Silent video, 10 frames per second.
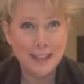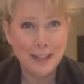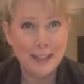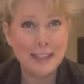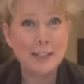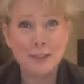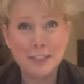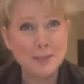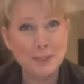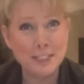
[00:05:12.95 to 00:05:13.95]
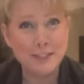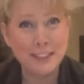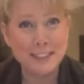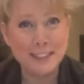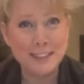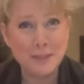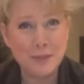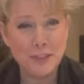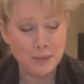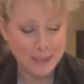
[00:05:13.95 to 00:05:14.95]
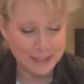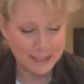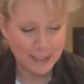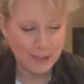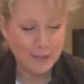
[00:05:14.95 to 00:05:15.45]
a little Christmas event a few weeks ago,